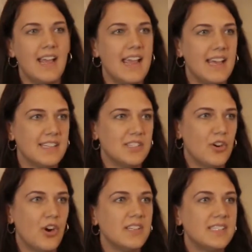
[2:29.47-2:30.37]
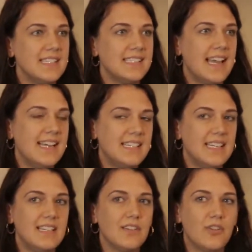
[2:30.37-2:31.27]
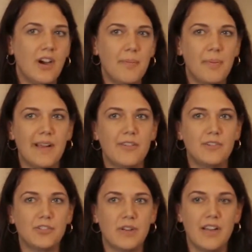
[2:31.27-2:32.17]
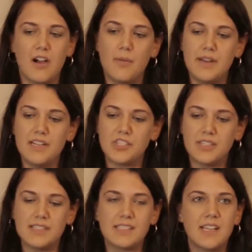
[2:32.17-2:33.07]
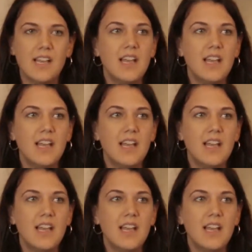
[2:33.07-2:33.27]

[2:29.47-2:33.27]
and across these 18 crop micronutrient combinations,